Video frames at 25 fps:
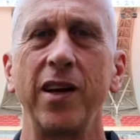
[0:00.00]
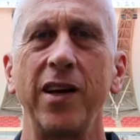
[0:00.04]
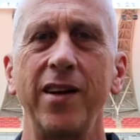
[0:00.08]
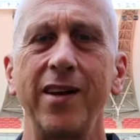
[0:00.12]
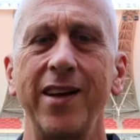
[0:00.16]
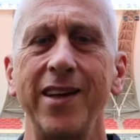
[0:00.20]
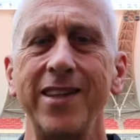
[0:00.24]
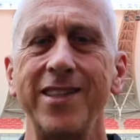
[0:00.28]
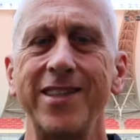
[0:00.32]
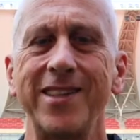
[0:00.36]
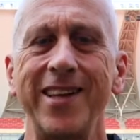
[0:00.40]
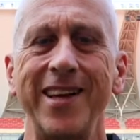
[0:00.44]

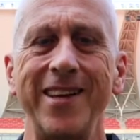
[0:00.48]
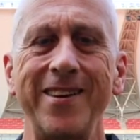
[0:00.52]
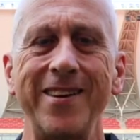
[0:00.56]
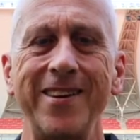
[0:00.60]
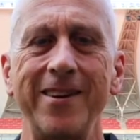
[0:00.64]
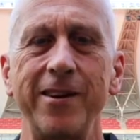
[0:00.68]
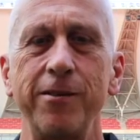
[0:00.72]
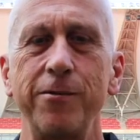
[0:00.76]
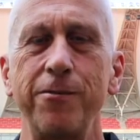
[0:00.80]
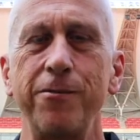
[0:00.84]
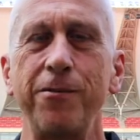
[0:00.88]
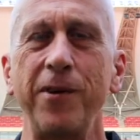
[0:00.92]
That's that
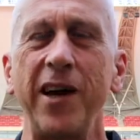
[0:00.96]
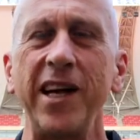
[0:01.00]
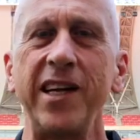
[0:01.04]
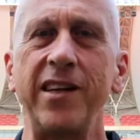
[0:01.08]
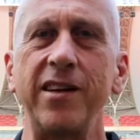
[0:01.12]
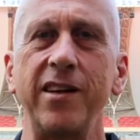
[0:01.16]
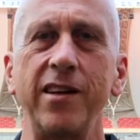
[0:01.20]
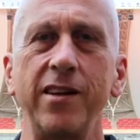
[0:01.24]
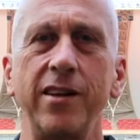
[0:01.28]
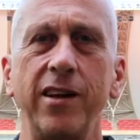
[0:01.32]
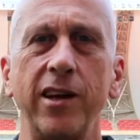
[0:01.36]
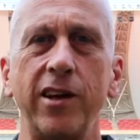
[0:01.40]

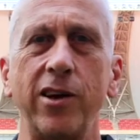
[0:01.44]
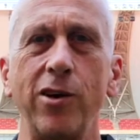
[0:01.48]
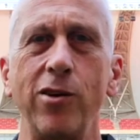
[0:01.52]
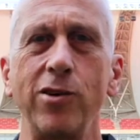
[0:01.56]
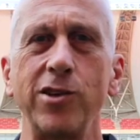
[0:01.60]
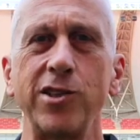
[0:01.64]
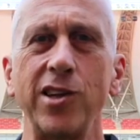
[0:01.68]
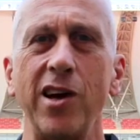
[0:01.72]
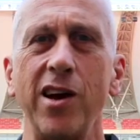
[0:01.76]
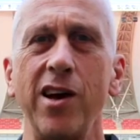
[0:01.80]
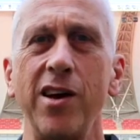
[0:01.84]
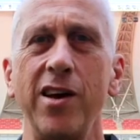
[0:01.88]
fight that
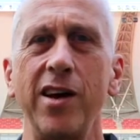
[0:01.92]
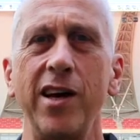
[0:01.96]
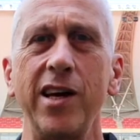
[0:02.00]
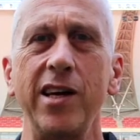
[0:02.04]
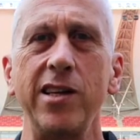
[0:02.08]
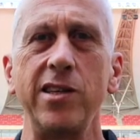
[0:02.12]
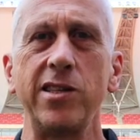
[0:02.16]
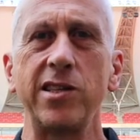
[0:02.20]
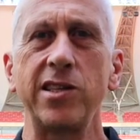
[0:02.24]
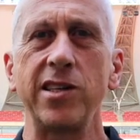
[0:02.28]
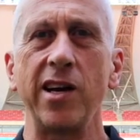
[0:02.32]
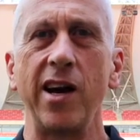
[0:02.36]
goes on
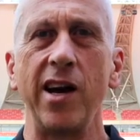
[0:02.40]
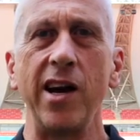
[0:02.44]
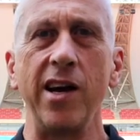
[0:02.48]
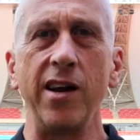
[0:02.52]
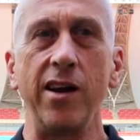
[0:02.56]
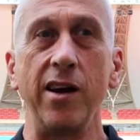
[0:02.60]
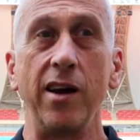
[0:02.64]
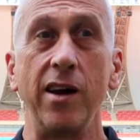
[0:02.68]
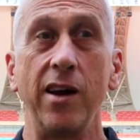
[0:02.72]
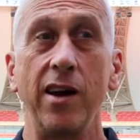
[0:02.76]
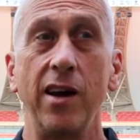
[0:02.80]
inside.